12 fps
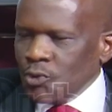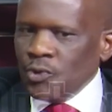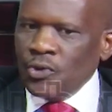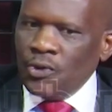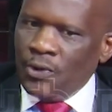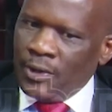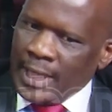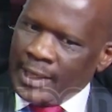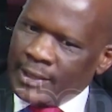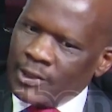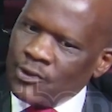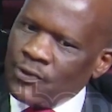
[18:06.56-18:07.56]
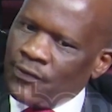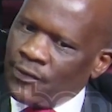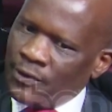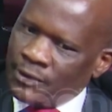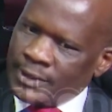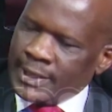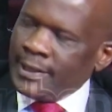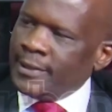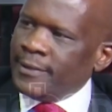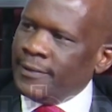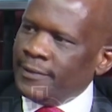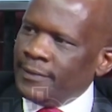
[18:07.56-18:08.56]
to know that you've lost
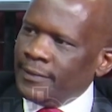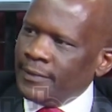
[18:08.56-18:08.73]
it. Mm.